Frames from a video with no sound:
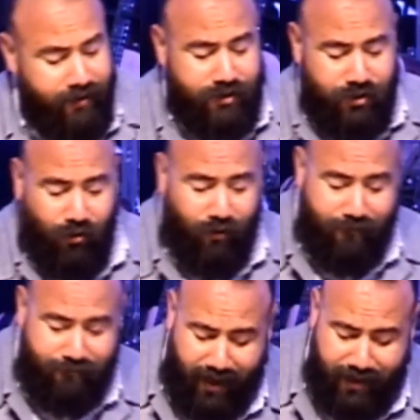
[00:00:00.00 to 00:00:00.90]
this
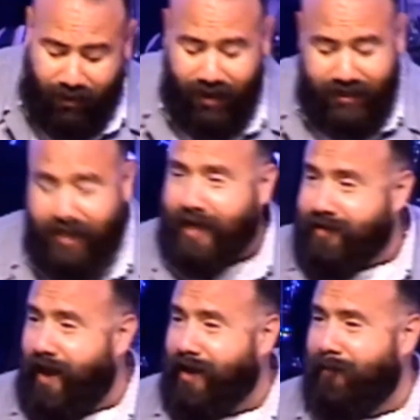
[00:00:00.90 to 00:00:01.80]
glorified body and I
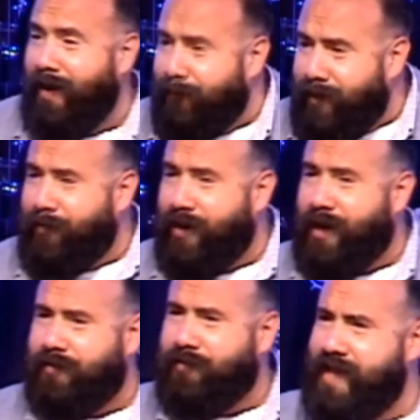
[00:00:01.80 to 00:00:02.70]
talk about people come
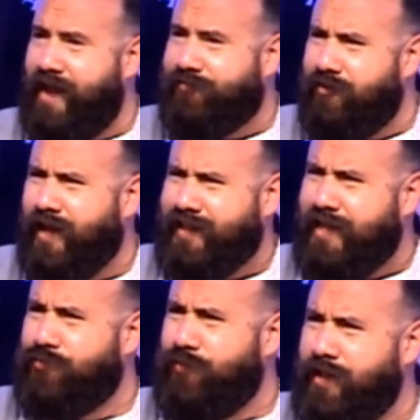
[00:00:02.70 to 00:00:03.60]
up to me after they're like
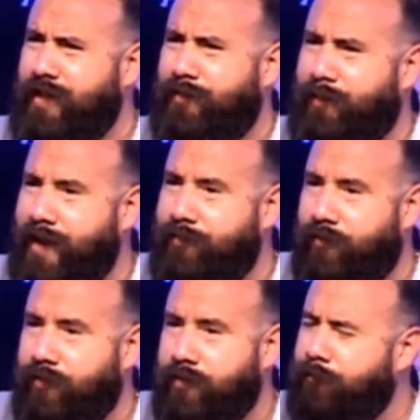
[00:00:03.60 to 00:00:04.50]
that's really in the
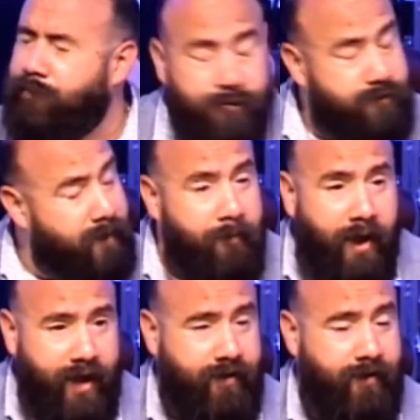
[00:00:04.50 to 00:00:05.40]
Bible. Blows my
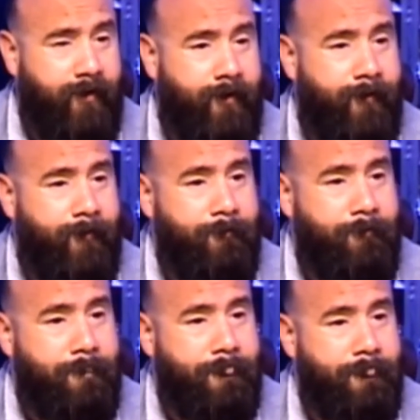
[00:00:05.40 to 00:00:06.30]
mind.
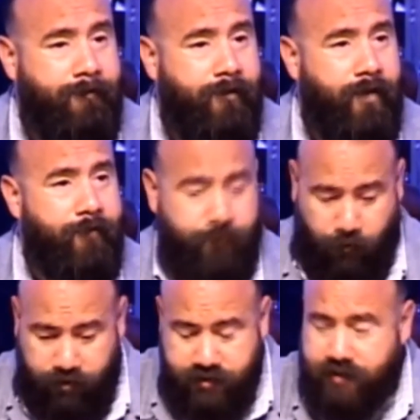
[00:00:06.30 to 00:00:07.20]
Of
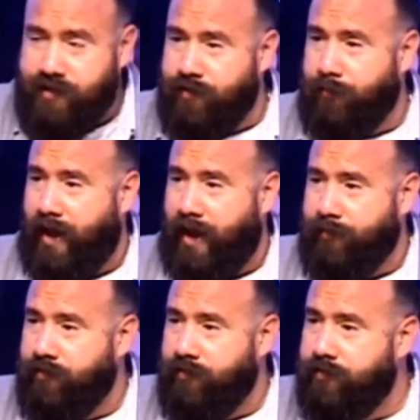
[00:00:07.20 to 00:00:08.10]
course it's in the
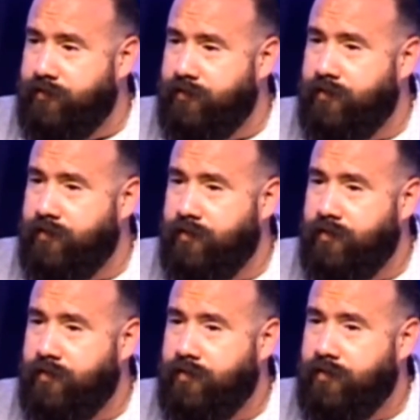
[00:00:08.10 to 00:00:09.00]
Bible.
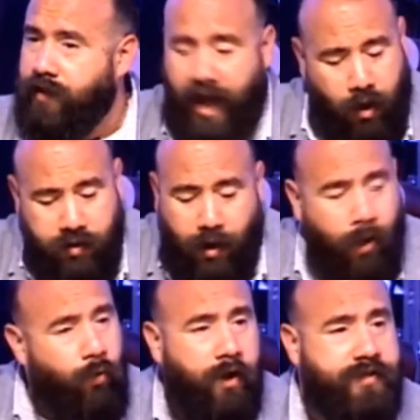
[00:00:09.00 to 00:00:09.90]
How it all
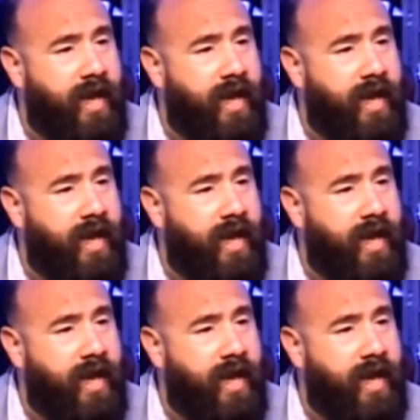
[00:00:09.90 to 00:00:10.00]
works